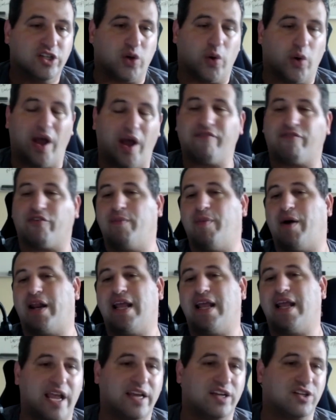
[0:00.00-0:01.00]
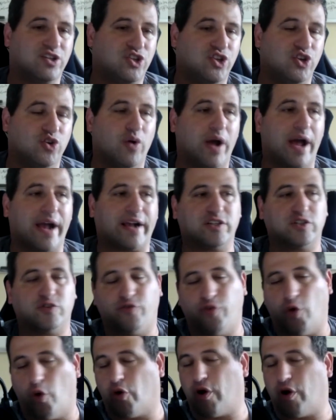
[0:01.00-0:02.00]
everybody out there saying
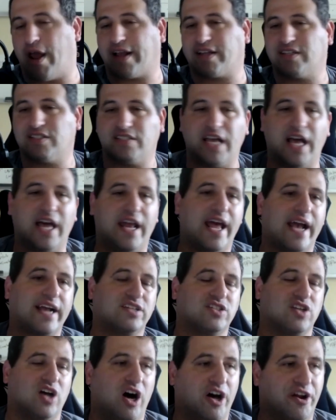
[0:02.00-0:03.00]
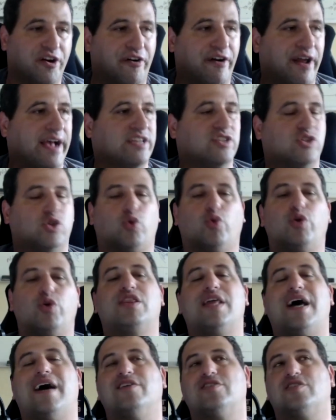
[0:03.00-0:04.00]
2x, 4x, 10x, 100x,
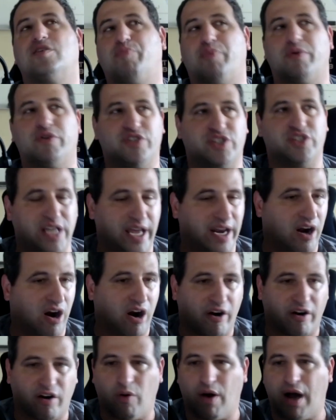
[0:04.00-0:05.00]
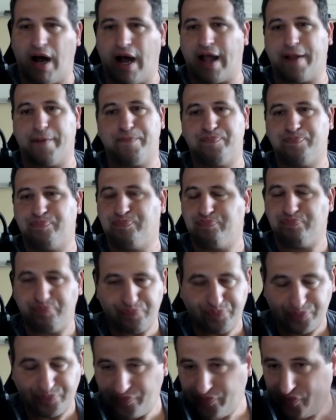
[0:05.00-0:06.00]
3,000% ROI,
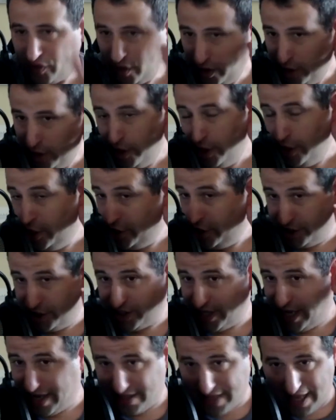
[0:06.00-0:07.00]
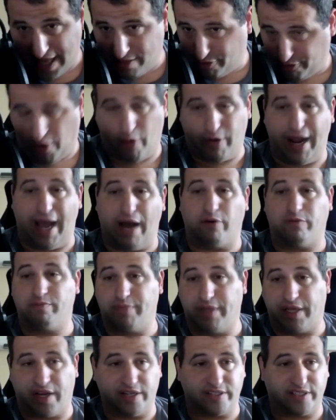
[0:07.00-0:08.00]
just take that and throw it out
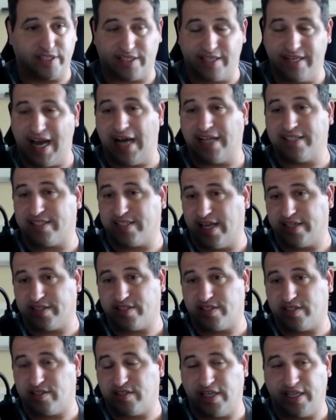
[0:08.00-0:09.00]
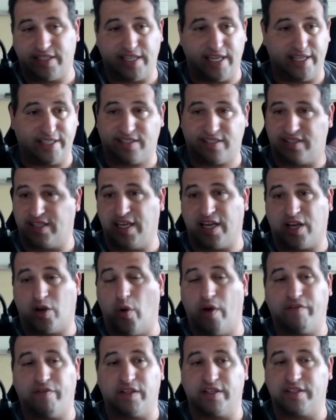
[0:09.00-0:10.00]
because it's nonsense. It's the
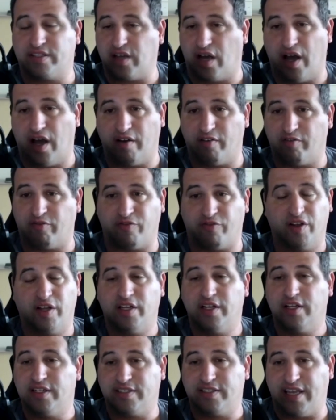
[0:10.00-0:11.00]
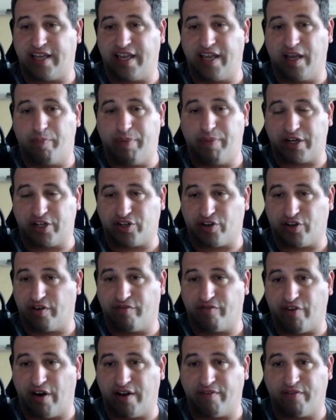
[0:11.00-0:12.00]
equivalent of taking a picture in
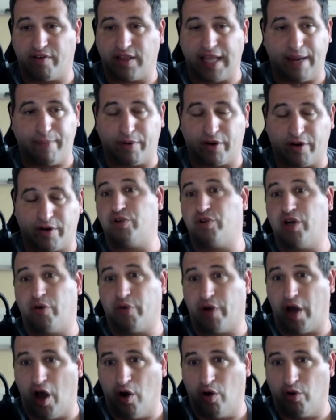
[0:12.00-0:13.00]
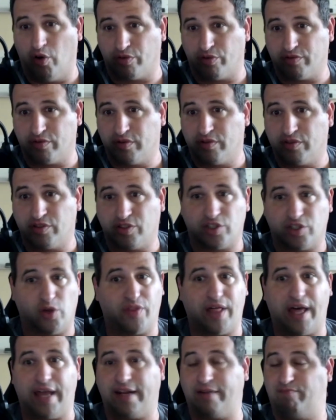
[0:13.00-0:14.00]
front of a Lamborghini that you don't own
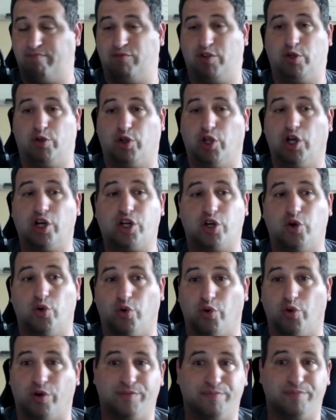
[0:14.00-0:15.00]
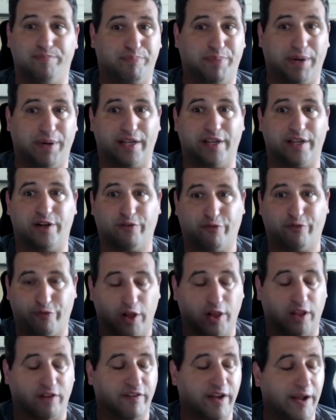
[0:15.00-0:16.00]
so that you look cool, but you're
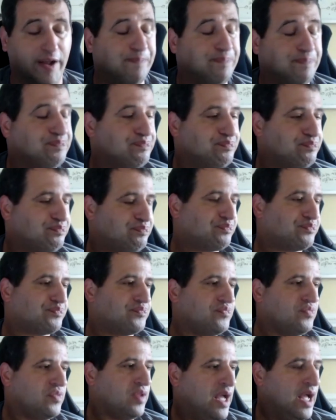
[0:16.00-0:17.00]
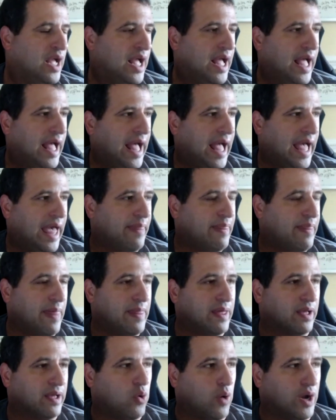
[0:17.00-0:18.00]
full of it. And then the
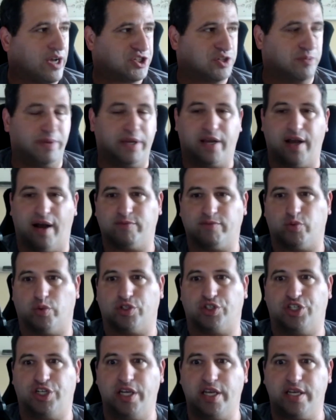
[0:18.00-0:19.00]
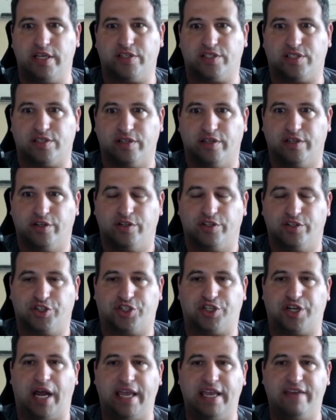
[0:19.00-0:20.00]
question becomes, well, geez, should
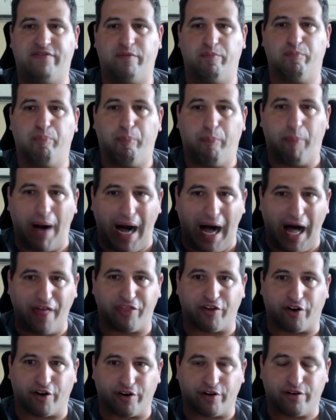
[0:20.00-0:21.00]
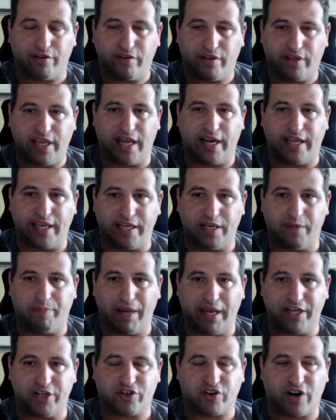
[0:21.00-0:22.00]
I even bother getting into
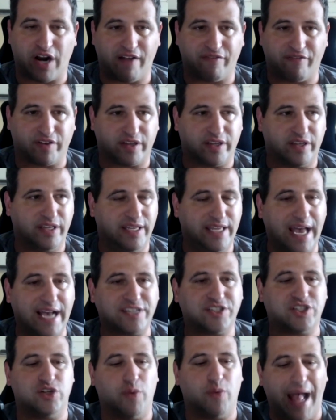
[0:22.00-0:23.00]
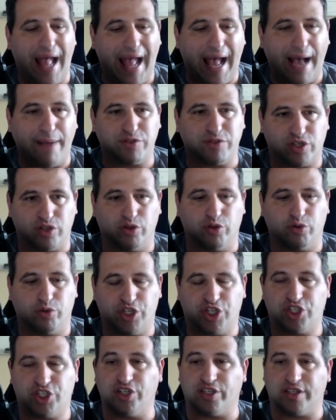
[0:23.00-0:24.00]
paid traffic? Yes, you absolutely
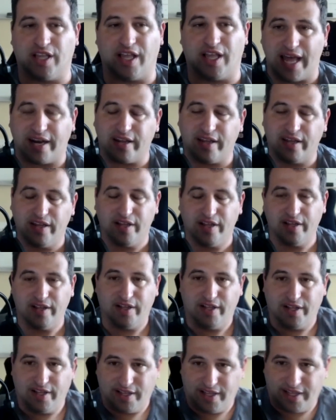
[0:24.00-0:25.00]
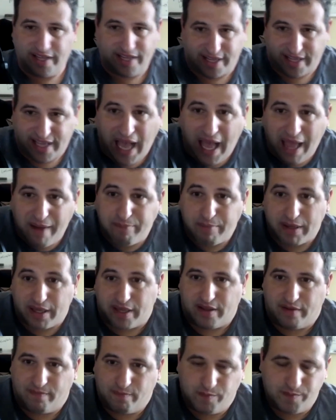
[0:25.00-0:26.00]
should. Like I said, it can
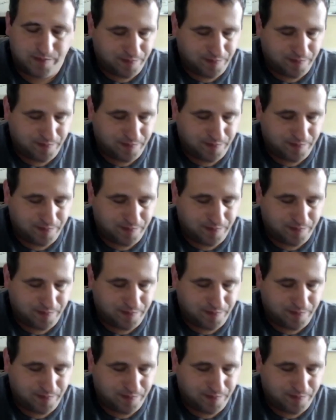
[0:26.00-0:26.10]
be,